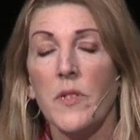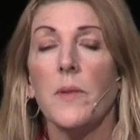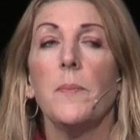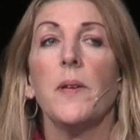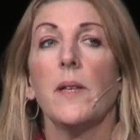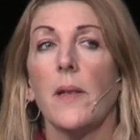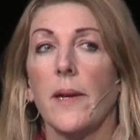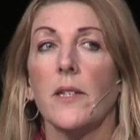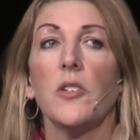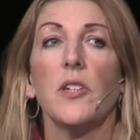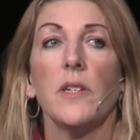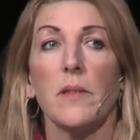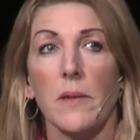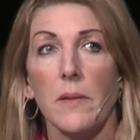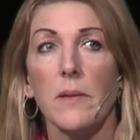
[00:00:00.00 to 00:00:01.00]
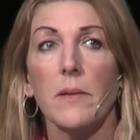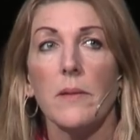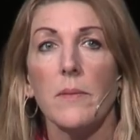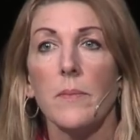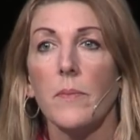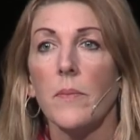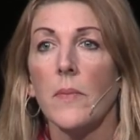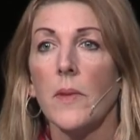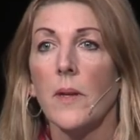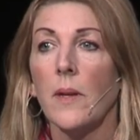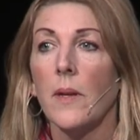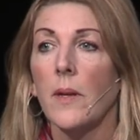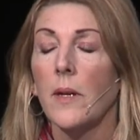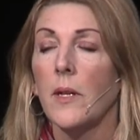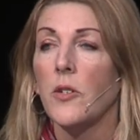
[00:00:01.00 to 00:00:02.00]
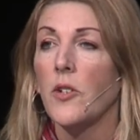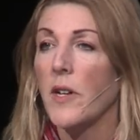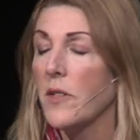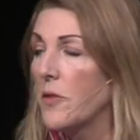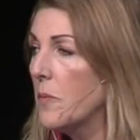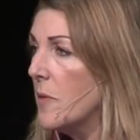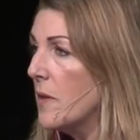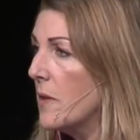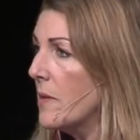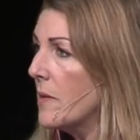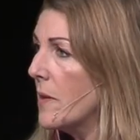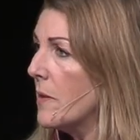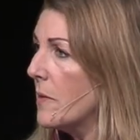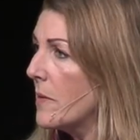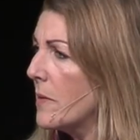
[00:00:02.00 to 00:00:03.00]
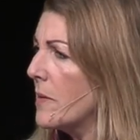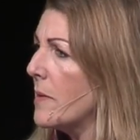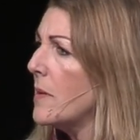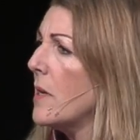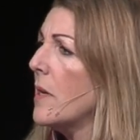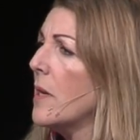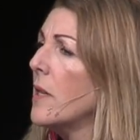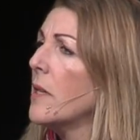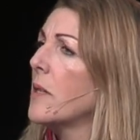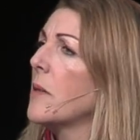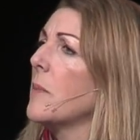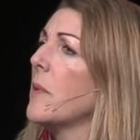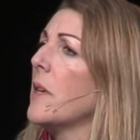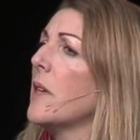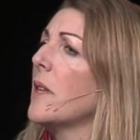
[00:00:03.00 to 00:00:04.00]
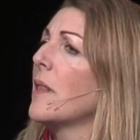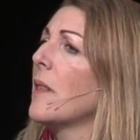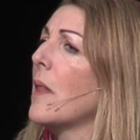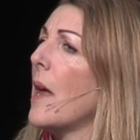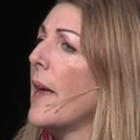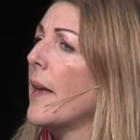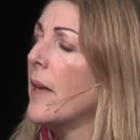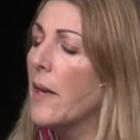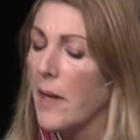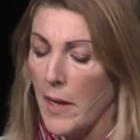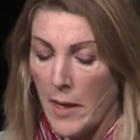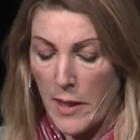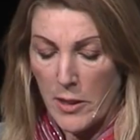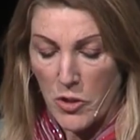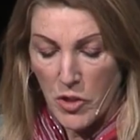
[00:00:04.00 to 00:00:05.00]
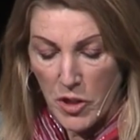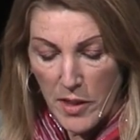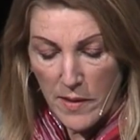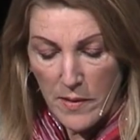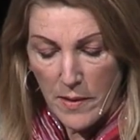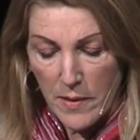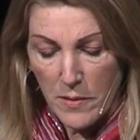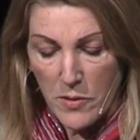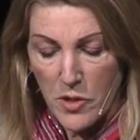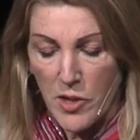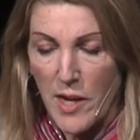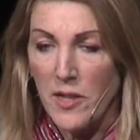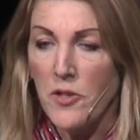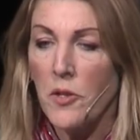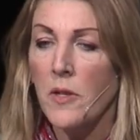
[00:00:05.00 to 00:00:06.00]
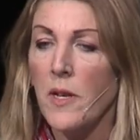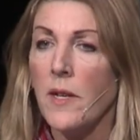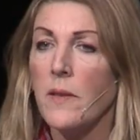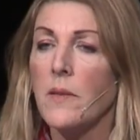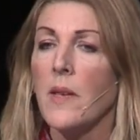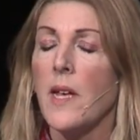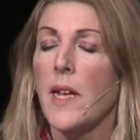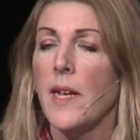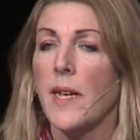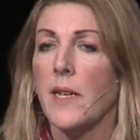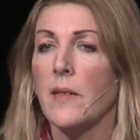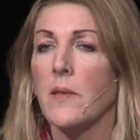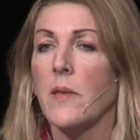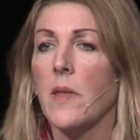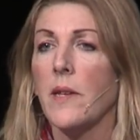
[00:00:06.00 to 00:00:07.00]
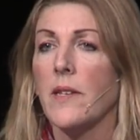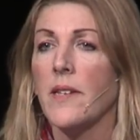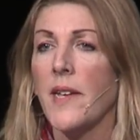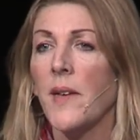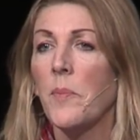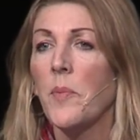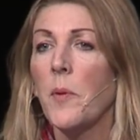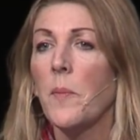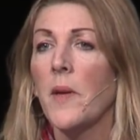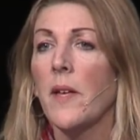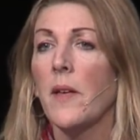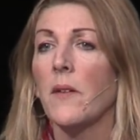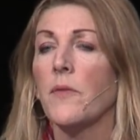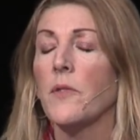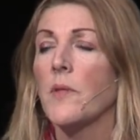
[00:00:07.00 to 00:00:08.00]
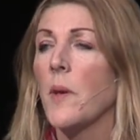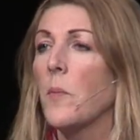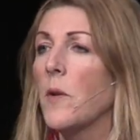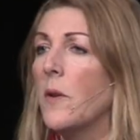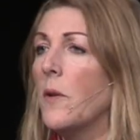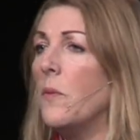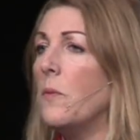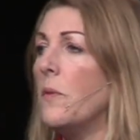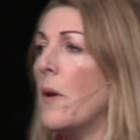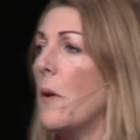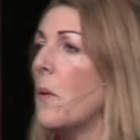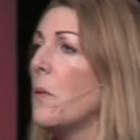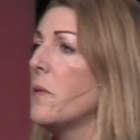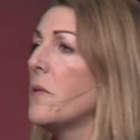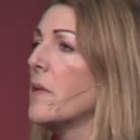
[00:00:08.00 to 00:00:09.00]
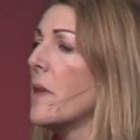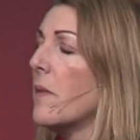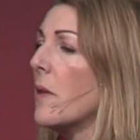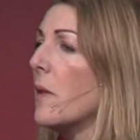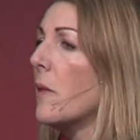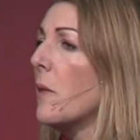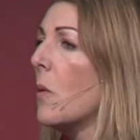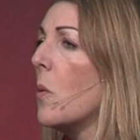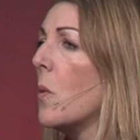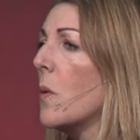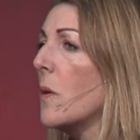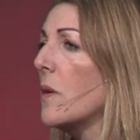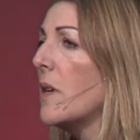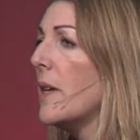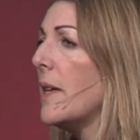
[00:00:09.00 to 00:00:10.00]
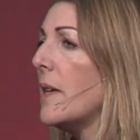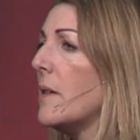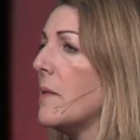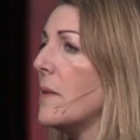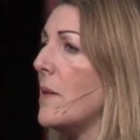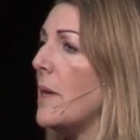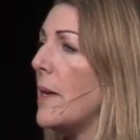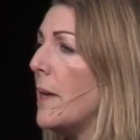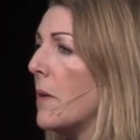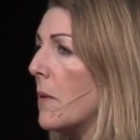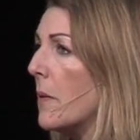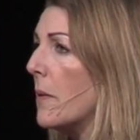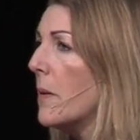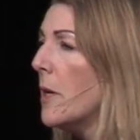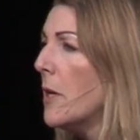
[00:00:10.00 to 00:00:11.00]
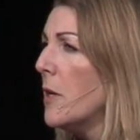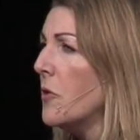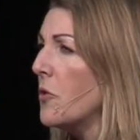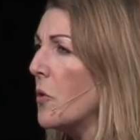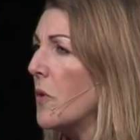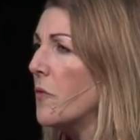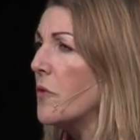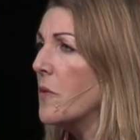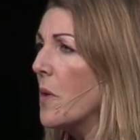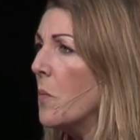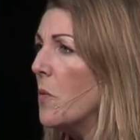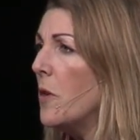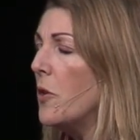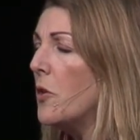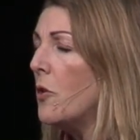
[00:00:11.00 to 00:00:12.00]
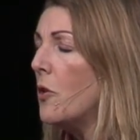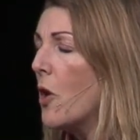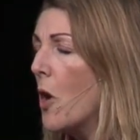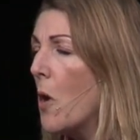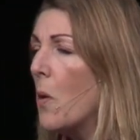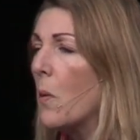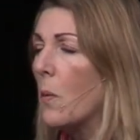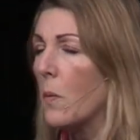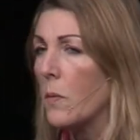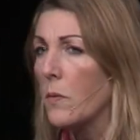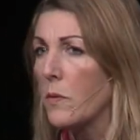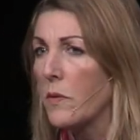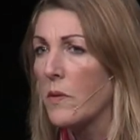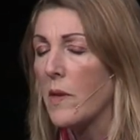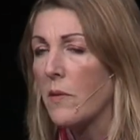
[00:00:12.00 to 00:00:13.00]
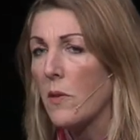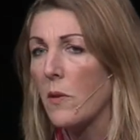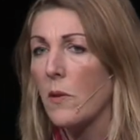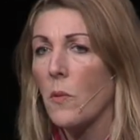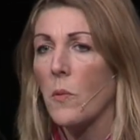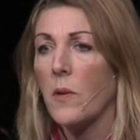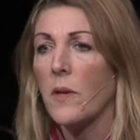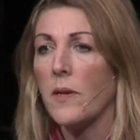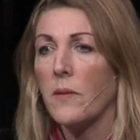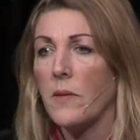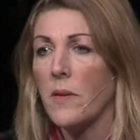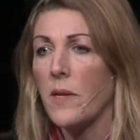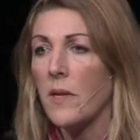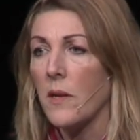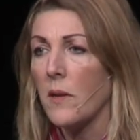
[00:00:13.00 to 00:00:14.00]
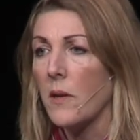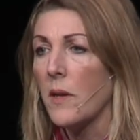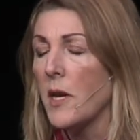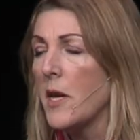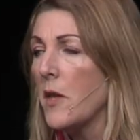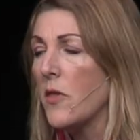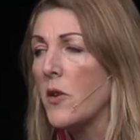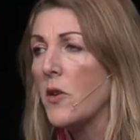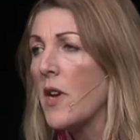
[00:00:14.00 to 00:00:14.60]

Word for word: to be like Jesus. Gentleness is seeking to be like Jesus. Gentleness is the temperament of someone who knows that the Lord is near. So if someone knows that the Lord is near, they're